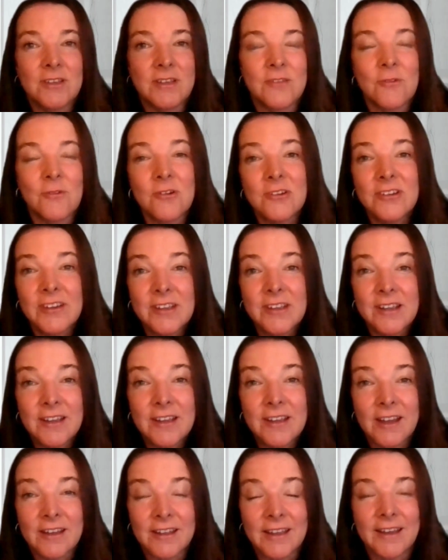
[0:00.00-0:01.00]
In order
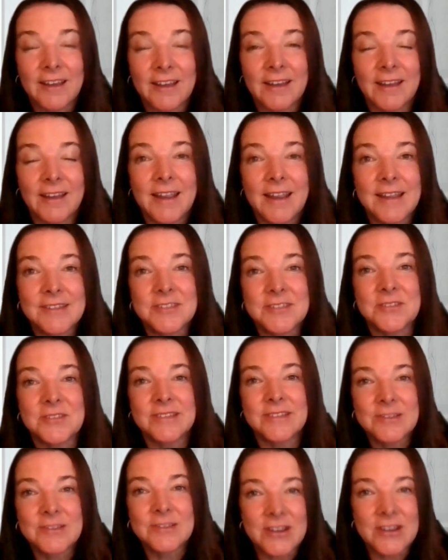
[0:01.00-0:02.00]
to answer
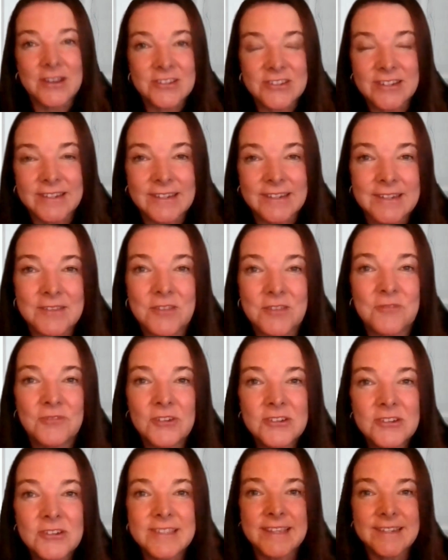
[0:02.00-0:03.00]
this question, the
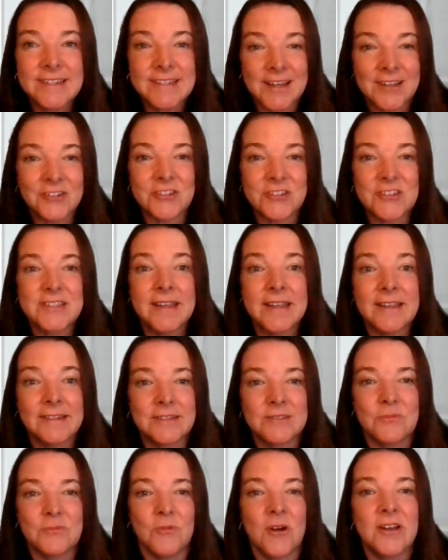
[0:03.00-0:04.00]
first thing to
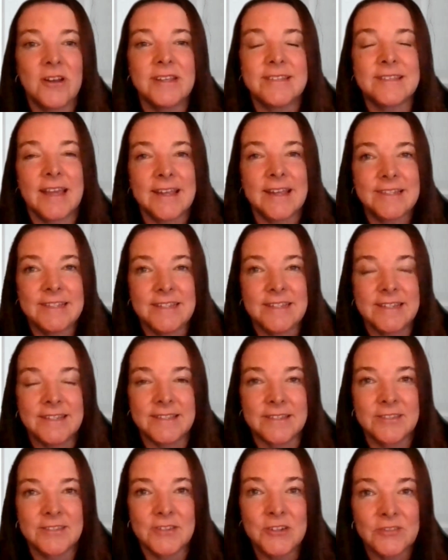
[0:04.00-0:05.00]
understand is, what is IT
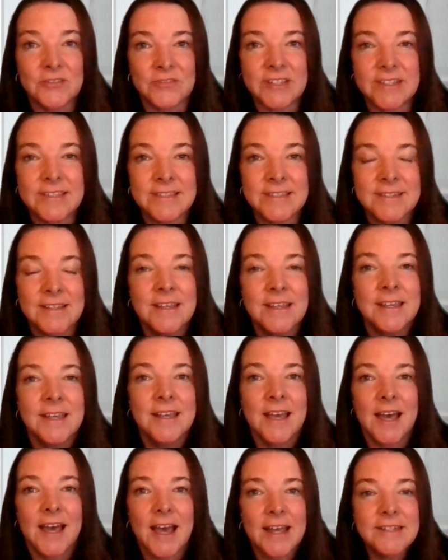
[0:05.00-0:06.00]
as a service?
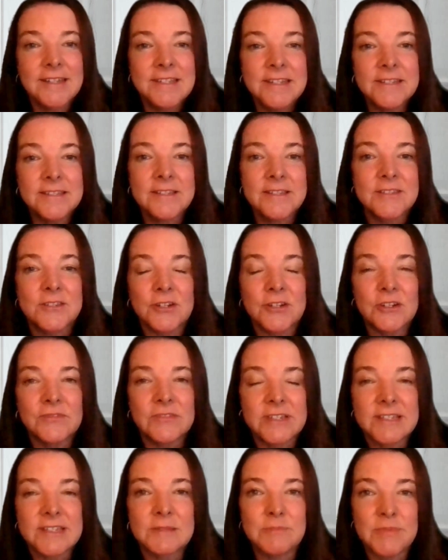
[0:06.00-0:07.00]
IT as a
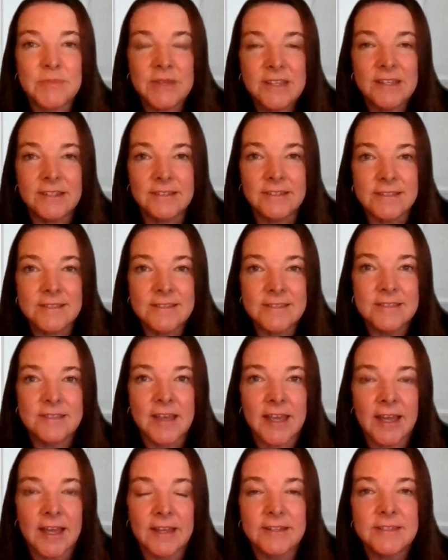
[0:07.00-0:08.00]
service means
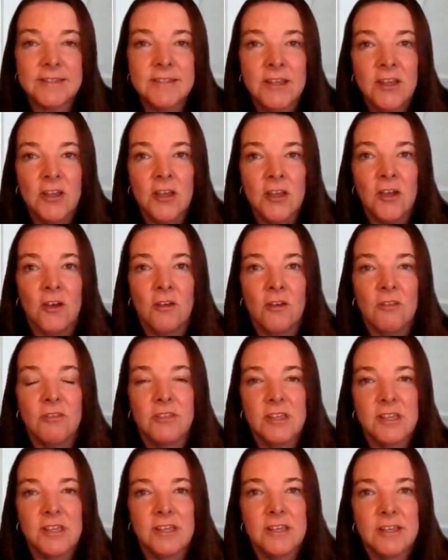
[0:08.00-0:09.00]
that
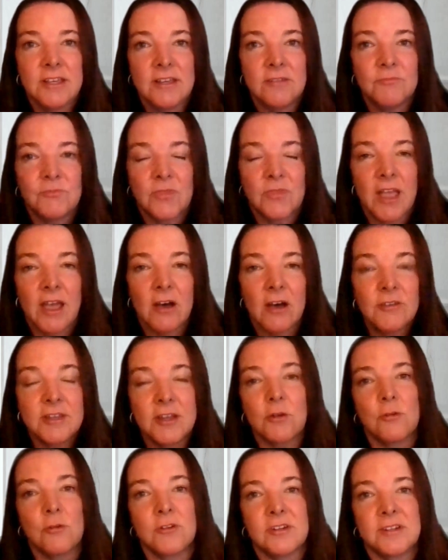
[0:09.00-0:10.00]
the
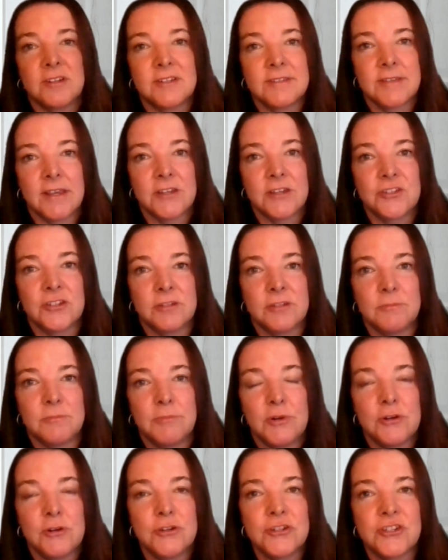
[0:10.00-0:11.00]
healthcare organization
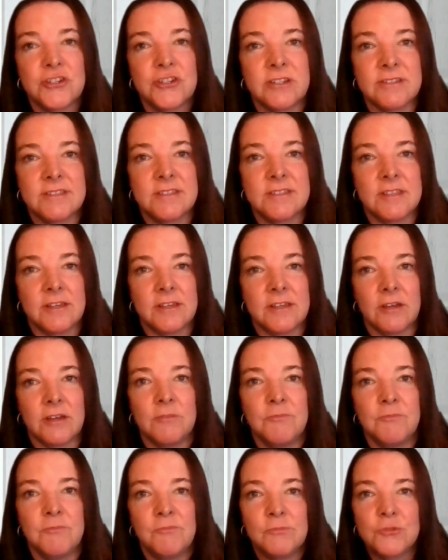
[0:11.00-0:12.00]
pushes
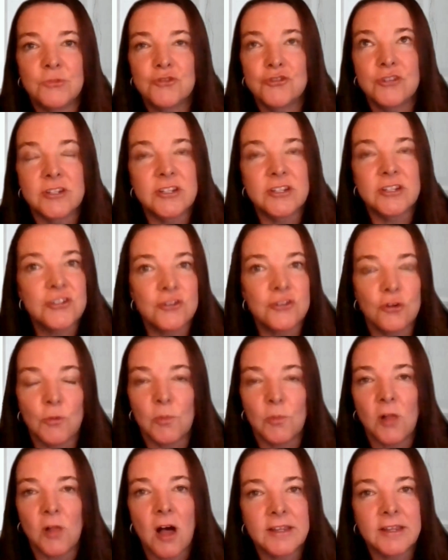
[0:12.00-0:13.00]
the traditional
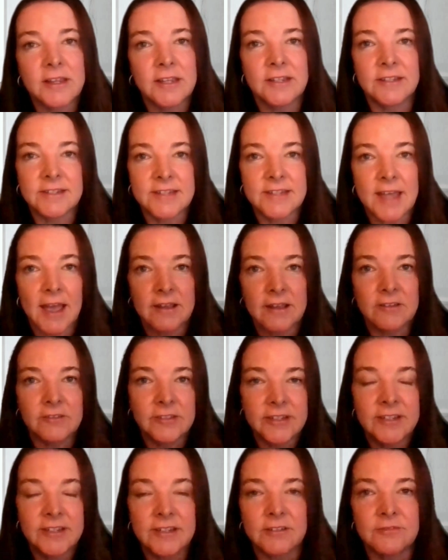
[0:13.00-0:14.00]
blocking and
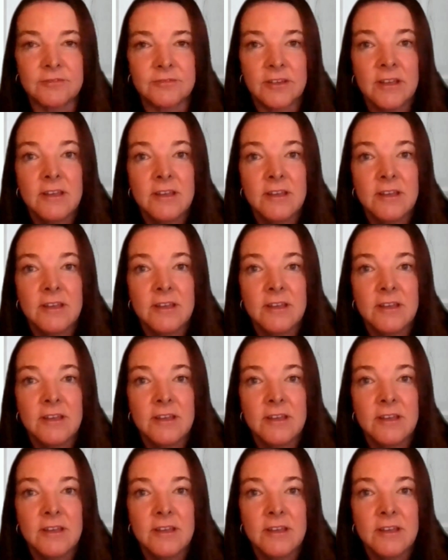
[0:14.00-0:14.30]
tackling